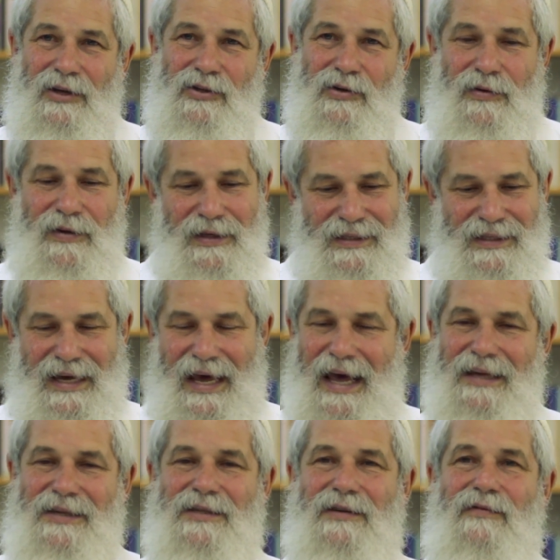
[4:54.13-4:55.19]
So this
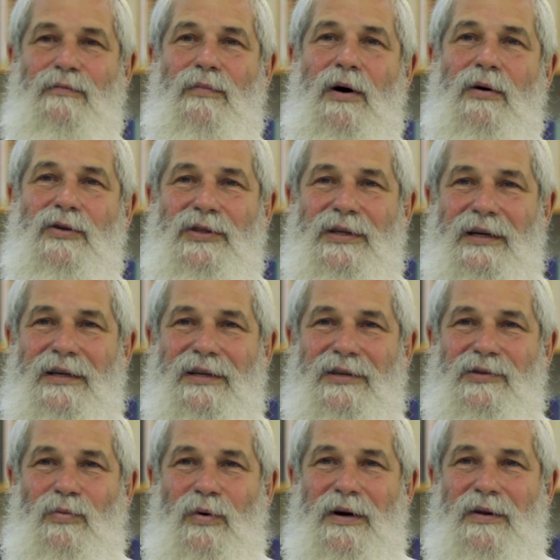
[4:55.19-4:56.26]
case of Moshe
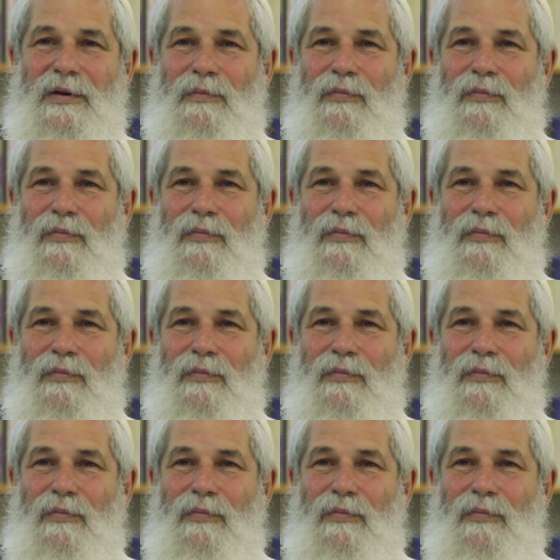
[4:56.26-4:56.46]
is one of